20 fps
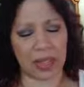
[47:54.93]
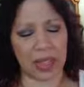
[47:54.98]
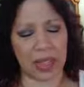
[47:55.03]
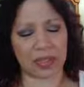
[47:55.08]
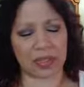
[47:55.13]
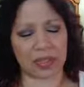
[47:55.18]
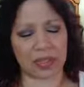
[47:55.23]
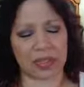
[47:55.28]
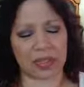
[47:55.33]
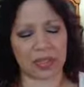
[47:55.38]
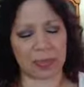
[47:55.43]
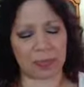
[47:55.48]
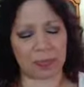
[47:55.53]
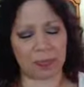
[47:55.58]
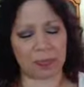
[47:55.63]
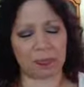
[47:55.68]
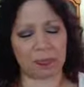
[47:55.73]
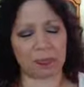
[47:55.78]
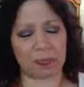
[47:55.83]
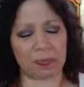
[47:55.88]
And
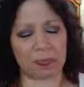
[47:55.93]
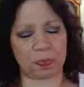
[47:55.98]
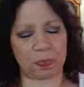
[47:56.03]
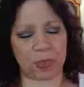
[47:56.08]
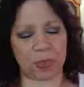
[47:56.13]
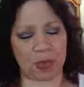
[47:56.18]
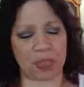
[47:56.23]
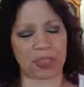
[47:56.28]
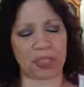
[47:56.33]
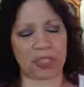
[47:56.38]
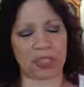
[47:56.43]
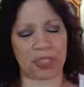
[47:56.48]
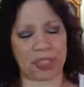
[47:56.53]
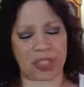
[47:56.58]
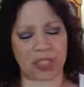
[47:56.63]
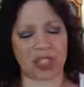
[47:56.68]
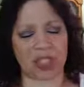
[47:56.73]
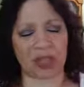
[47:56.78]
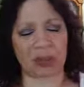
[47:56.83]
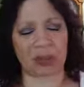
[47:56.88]
this person
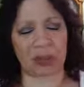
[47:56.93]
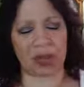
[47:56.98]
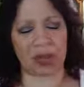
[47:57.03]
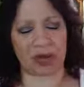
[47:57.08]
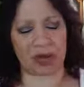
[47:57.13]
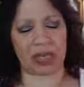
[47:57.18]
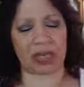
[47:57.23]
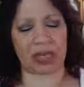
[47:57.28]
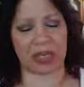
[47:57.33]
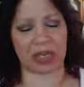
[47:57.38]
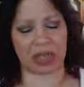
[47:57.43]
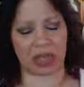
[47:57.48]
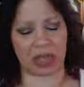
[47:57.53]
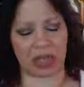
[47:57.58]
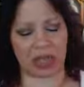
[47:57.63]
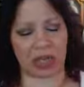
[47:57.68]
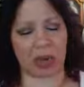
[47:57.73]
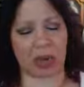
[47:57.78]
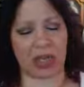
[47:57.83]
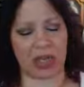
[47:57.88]
in spirit is
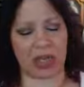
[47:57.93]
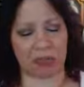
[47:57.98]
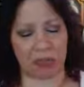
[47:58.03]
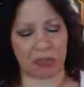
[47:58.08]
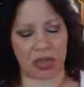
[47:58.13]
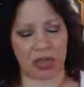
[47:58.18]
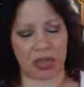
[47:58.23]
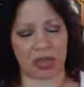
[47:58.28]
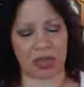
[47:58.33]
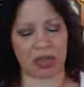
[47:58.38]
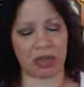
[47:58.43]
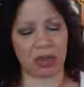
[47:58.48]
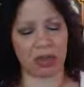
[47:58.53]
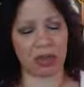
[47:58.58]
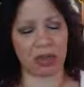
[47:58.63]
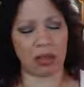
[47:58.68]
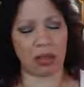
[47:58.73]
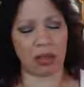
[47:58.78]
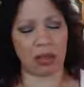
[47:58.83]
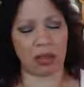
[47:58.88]
showing me